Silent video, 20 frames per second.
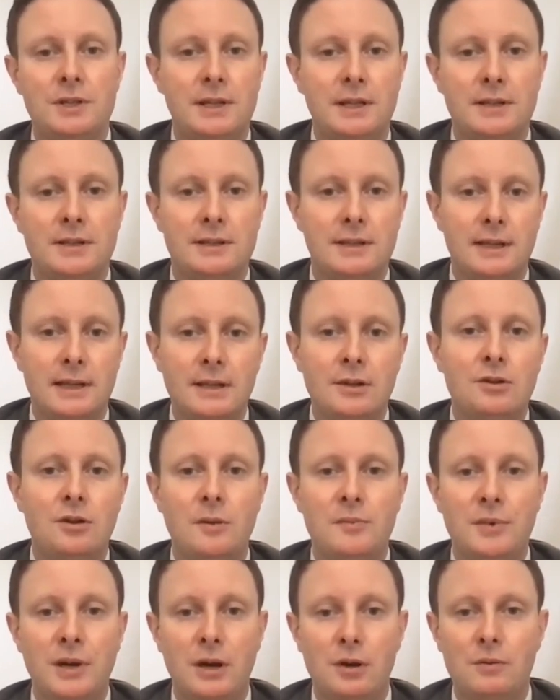I don't want
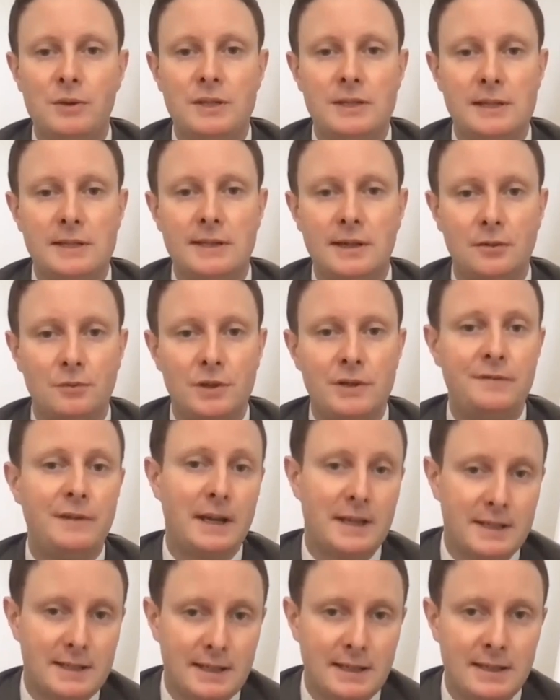that in Europe now. We see
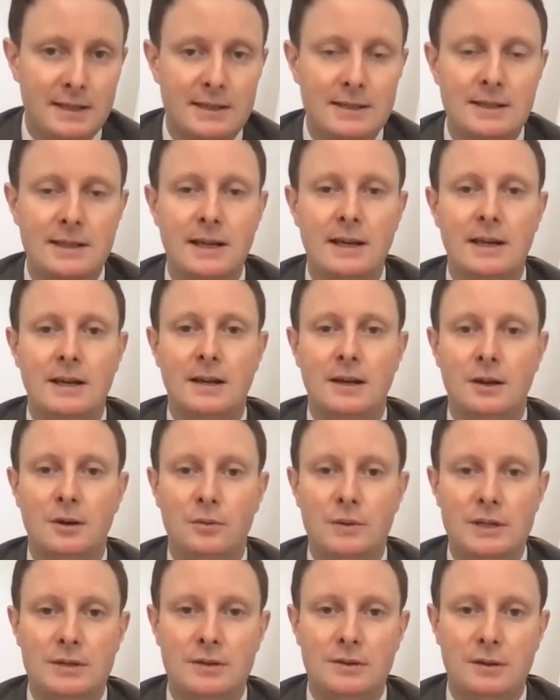that with vaccines,